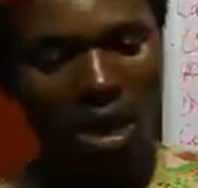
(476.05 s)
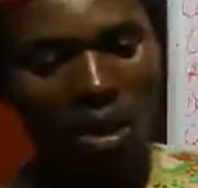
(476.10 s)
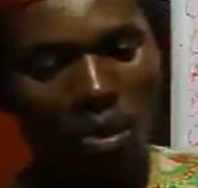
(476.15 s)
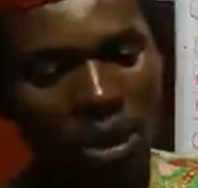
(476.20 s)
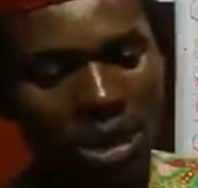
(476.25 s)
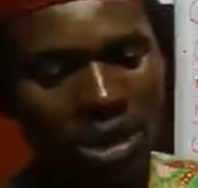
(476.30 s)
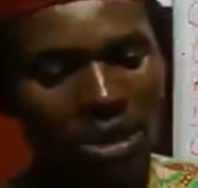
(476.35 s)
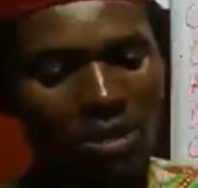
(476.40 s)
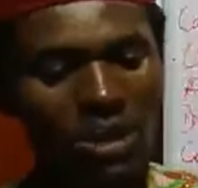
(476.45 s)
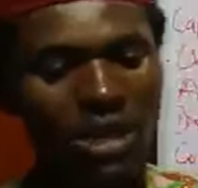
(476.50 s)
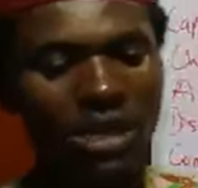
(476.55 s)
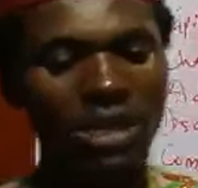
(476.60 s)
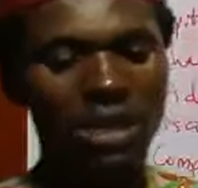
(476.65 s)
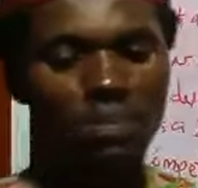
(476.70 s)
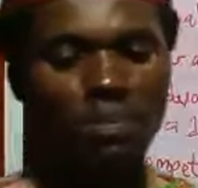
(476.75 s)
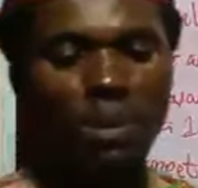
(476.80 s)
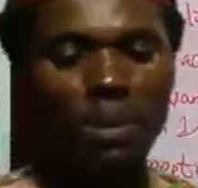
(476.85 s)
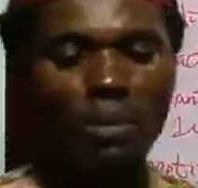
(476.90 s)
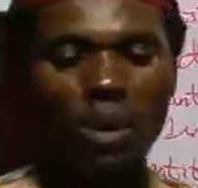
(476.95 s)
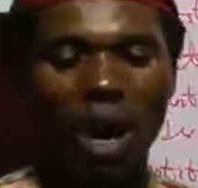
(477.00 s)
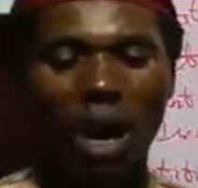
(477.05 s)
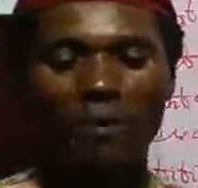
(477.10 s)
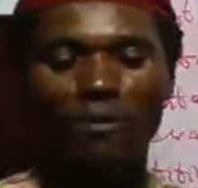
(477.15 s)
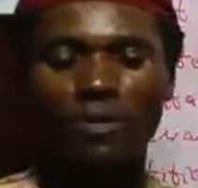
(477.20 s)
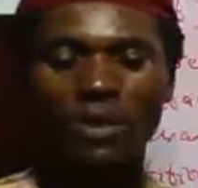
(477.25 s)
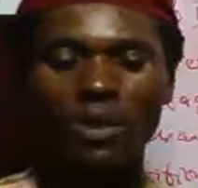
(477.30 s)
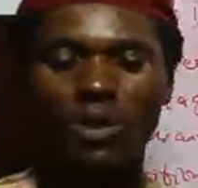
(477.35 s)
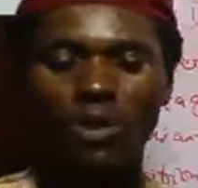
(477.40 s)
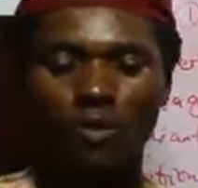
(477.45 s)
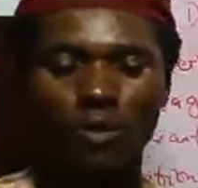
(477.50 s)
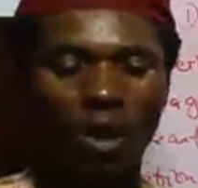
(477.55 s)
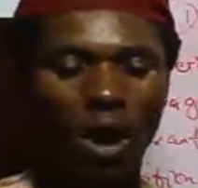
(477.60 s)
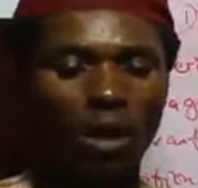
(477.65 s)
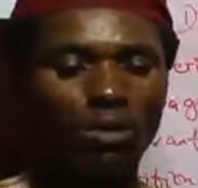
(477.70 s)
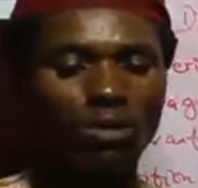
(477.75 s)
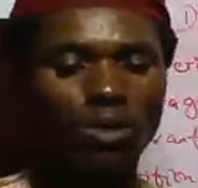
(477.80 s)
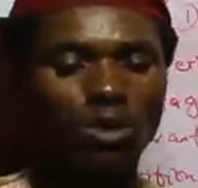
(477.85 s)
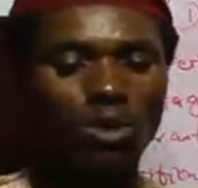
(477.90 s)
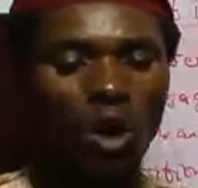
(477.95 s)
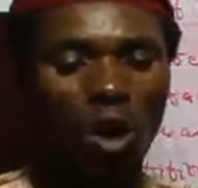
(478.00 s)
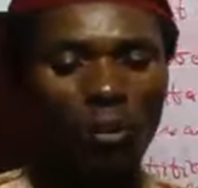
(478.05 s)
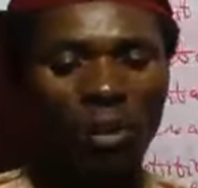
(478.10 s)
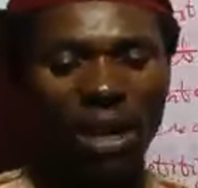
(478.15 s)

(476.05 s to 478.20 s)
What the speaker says: which means people are free to form so